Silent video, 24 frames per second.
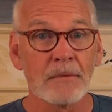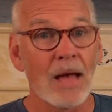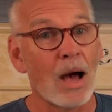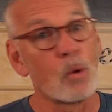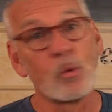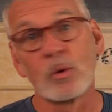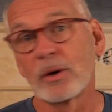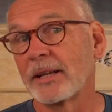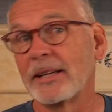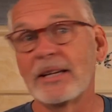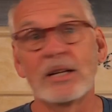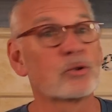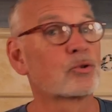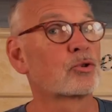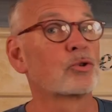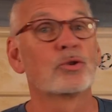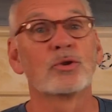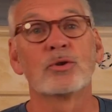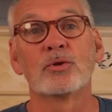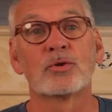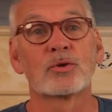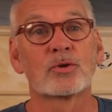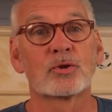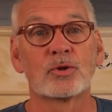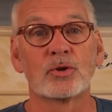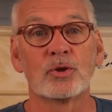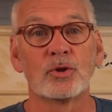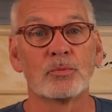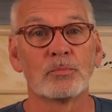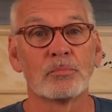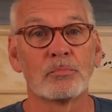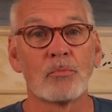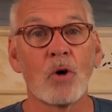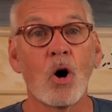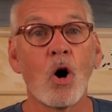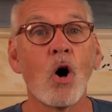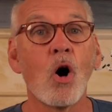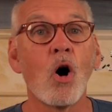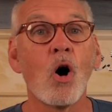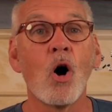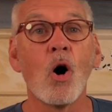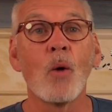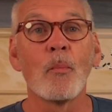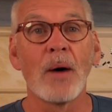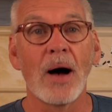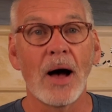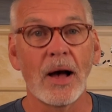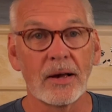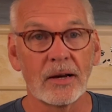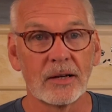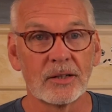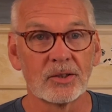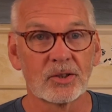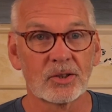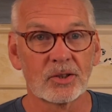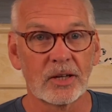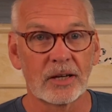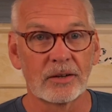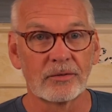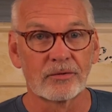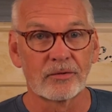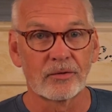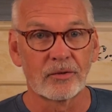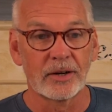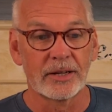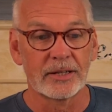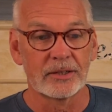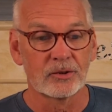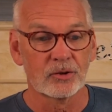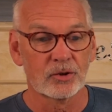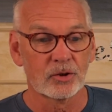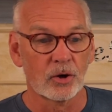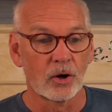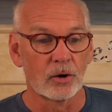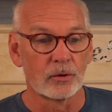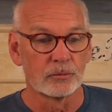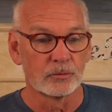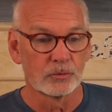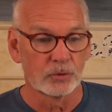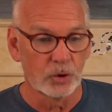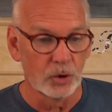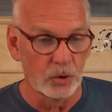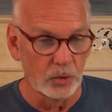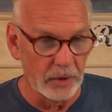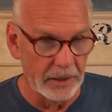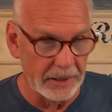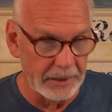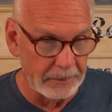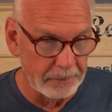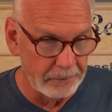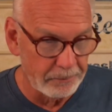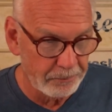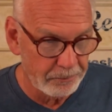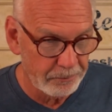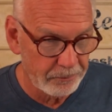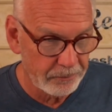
I want to introduce all my unsaved friends to him.